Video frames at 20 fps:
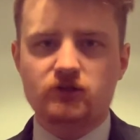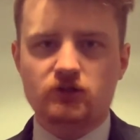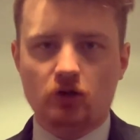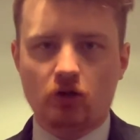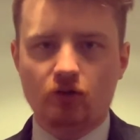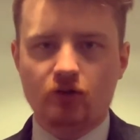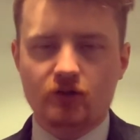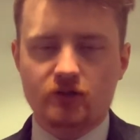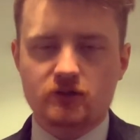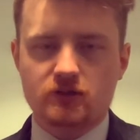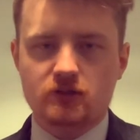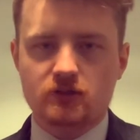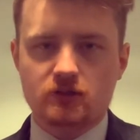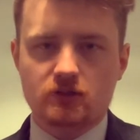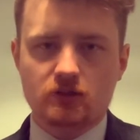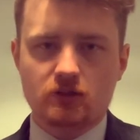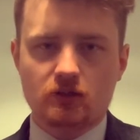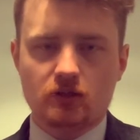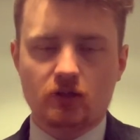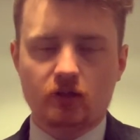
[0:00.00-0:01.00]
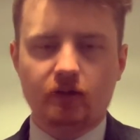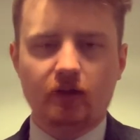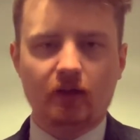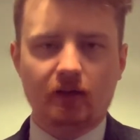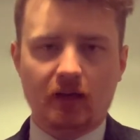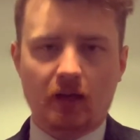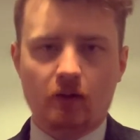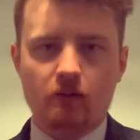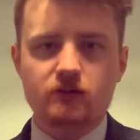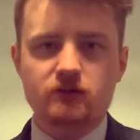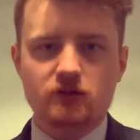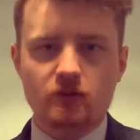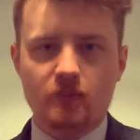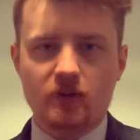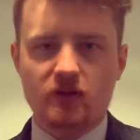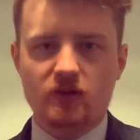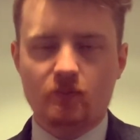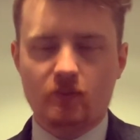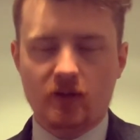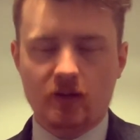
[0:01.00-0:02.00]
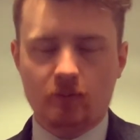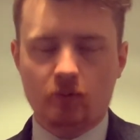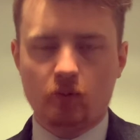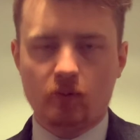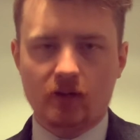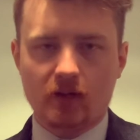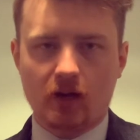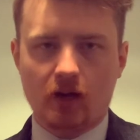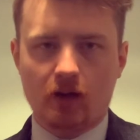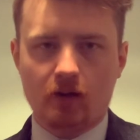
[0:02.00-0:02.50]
others that allow us to be the people we are.